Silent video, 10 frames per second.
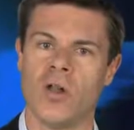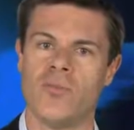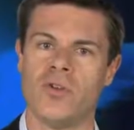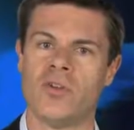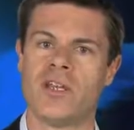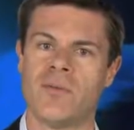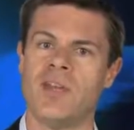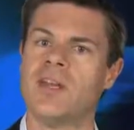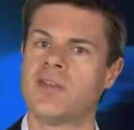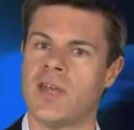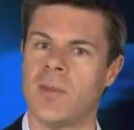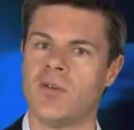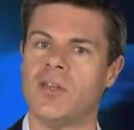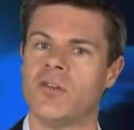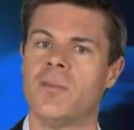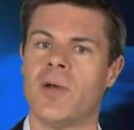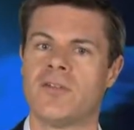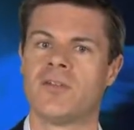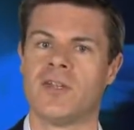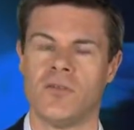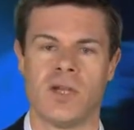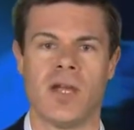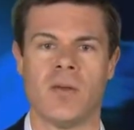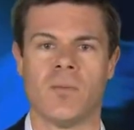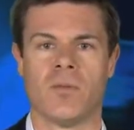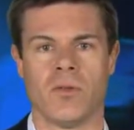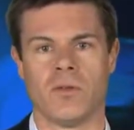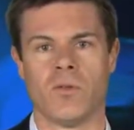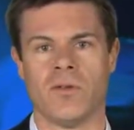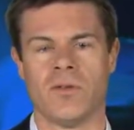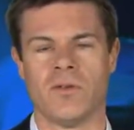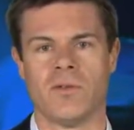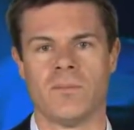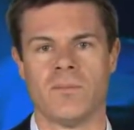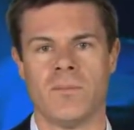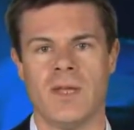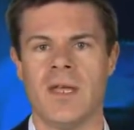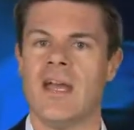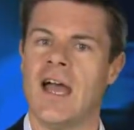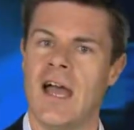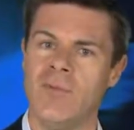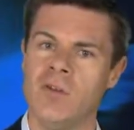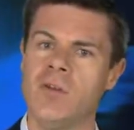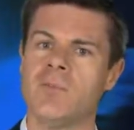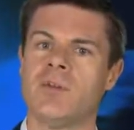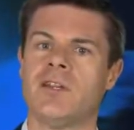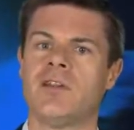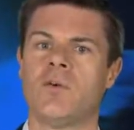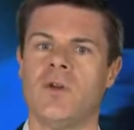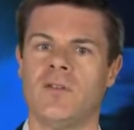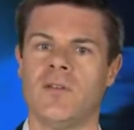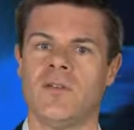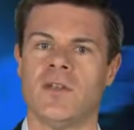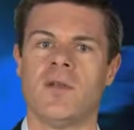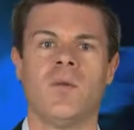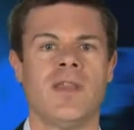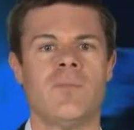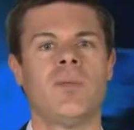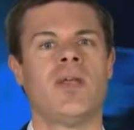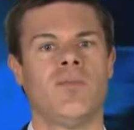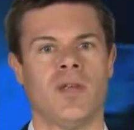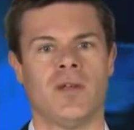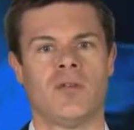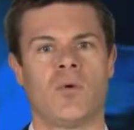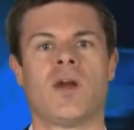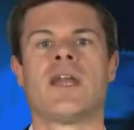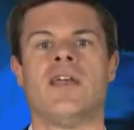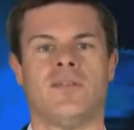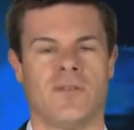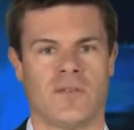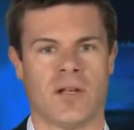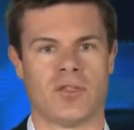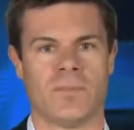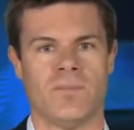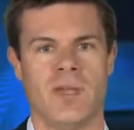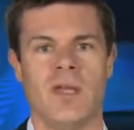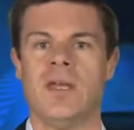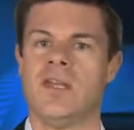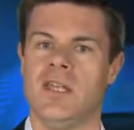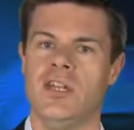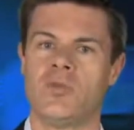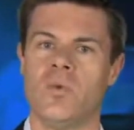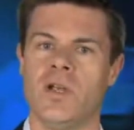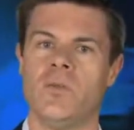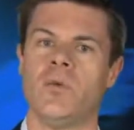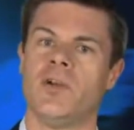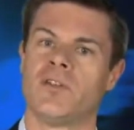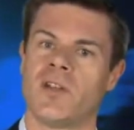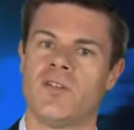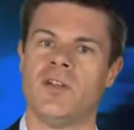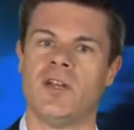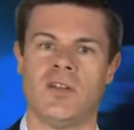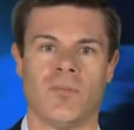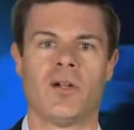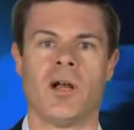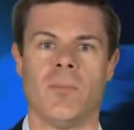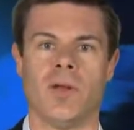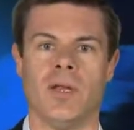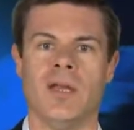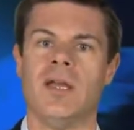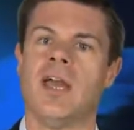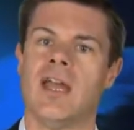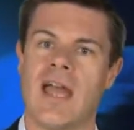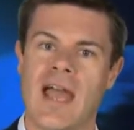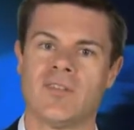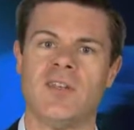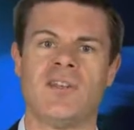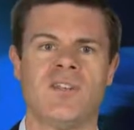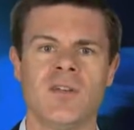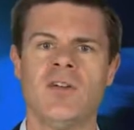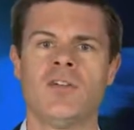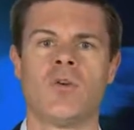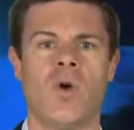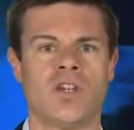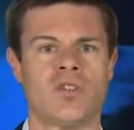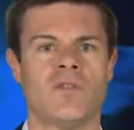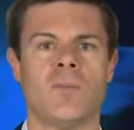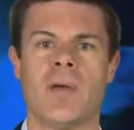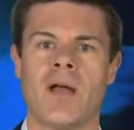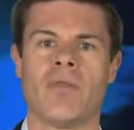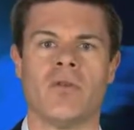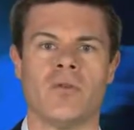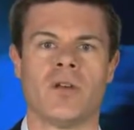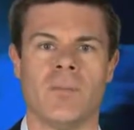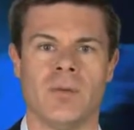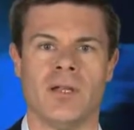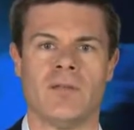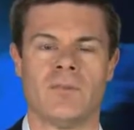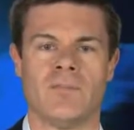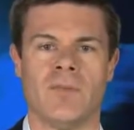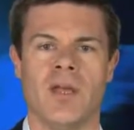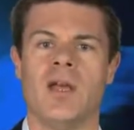all of you to give it an attempt and do the best that you can with those quizzes. After you complete the quizzes, we then pivot to our case discussion. Each week we'll be discussing a different company and asking a series of questions about those companies.